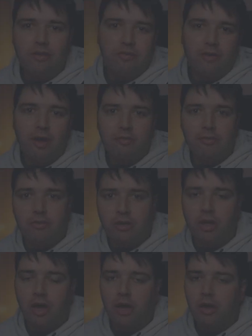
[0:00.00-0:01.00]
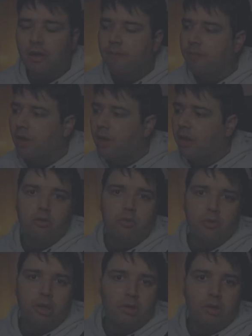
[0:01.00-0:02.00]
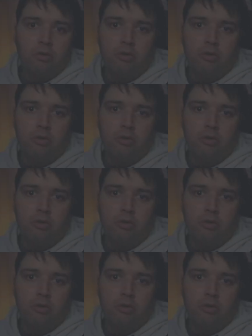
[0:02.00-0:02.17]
D5GI. So now they